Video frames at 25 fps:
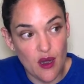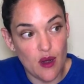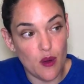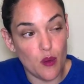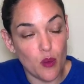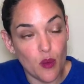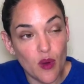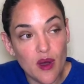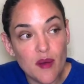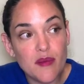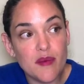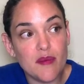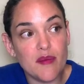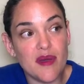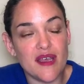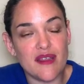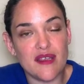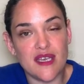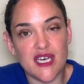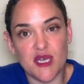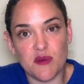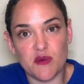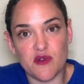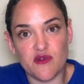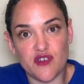woman by the
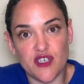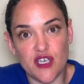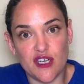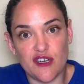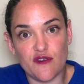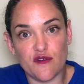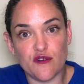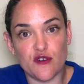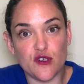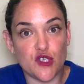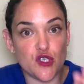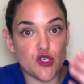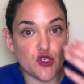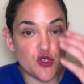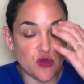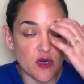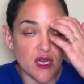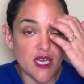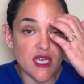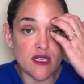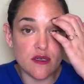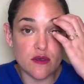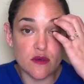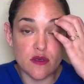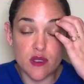name of Jennifer
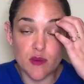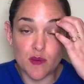Strange was